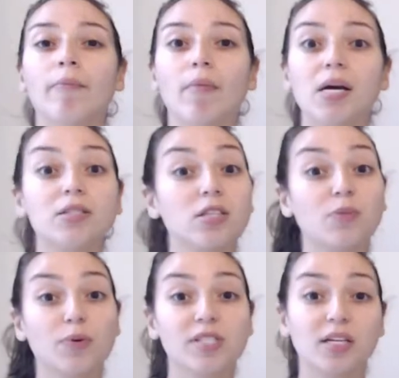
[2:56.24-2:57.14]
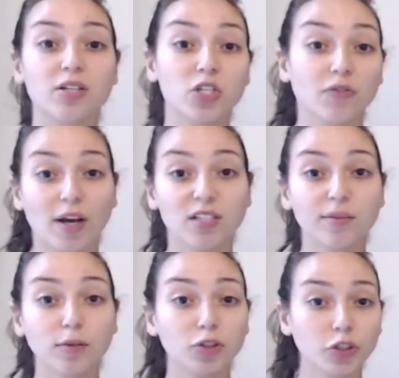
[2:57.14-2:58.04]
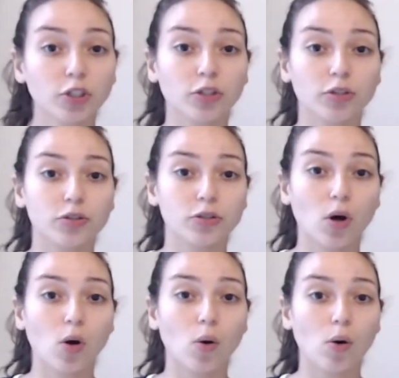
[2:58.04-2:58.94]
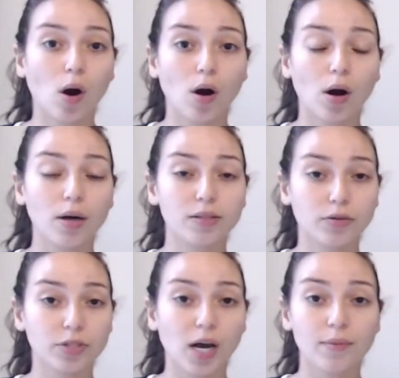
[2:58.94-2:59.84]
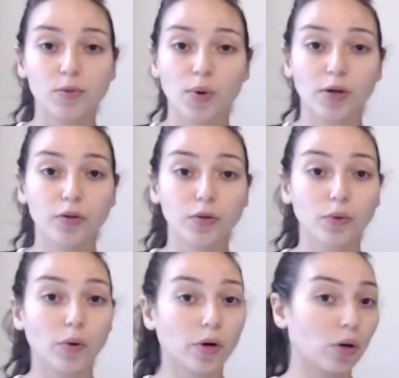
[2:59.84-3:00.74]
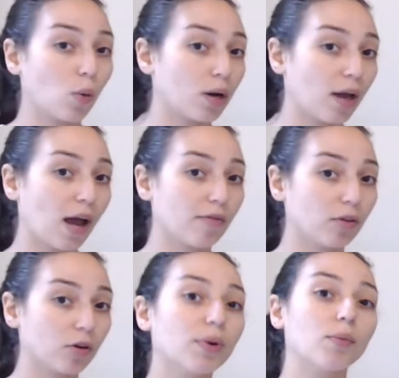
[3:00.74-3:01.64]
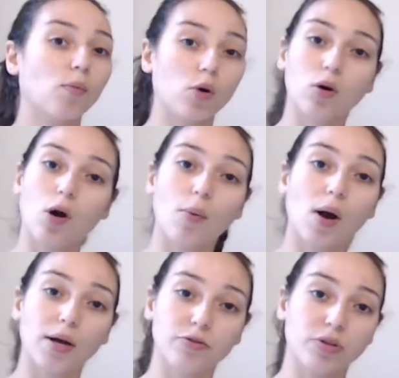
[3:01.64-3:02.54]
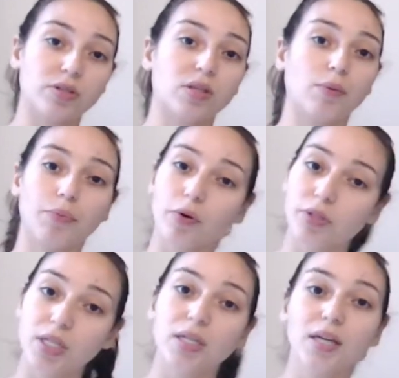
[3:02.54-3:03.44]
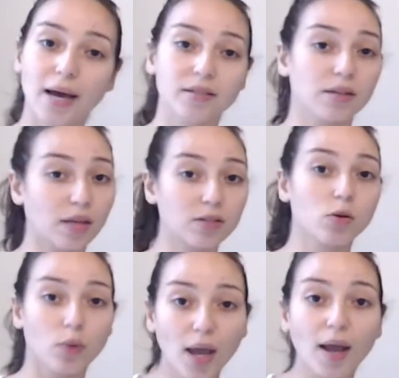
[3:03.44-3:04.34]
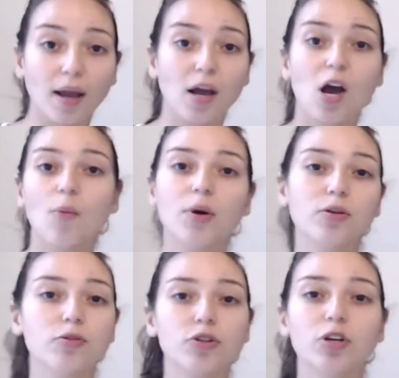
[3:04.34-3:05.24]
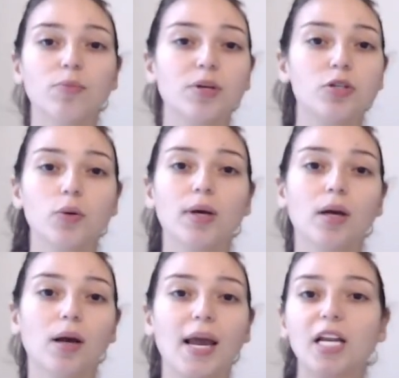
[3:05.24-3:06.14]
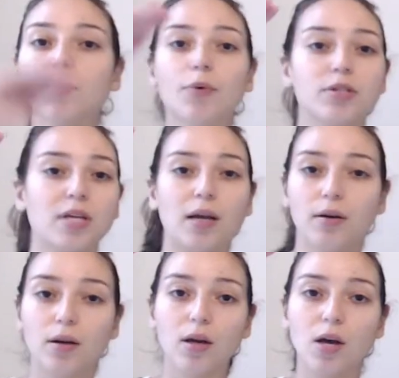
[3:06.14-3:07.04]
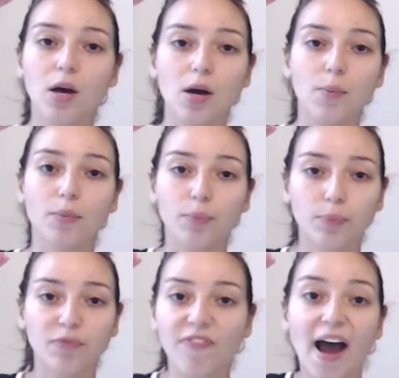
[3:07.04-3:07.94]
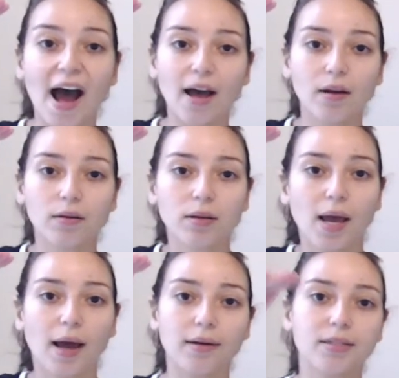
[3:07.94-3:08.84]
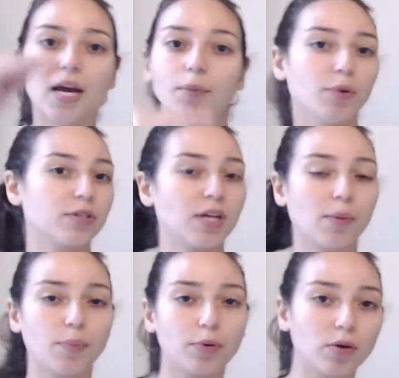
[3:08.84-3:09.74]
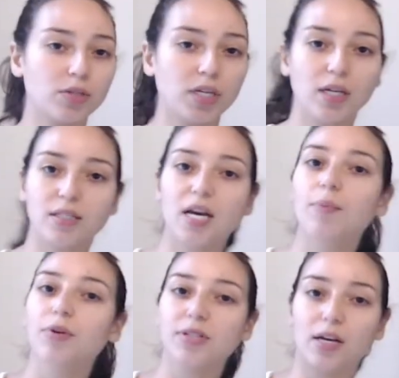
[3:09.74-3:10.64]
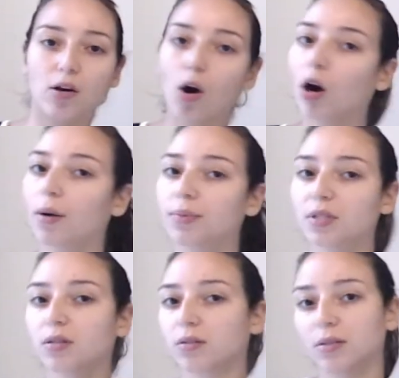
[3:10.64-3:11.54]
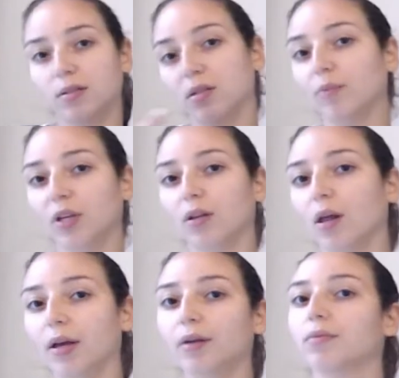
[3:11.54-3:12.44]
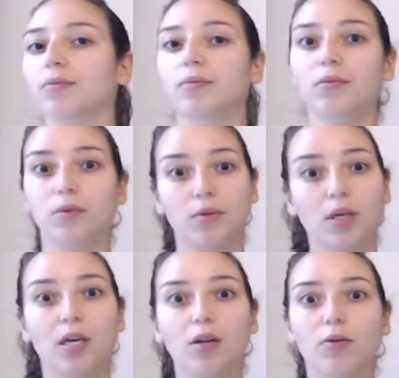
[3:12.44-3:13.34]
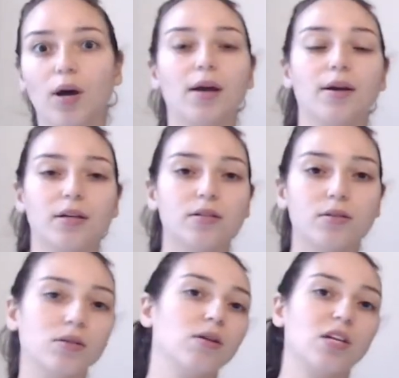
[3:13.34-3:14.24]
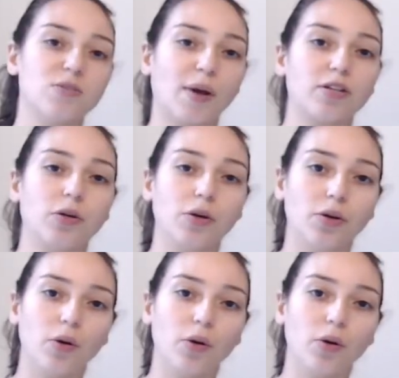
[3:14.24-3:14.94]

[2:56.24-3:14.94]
Is this percentage flexible? Sure. So is there times where you are going to want to have a little more carbohydrates than protein? Yes, and that's okay. But you shouldn't be doing 80% fat and 10% protein and 10% carbs, something like the keto diet expects you to do.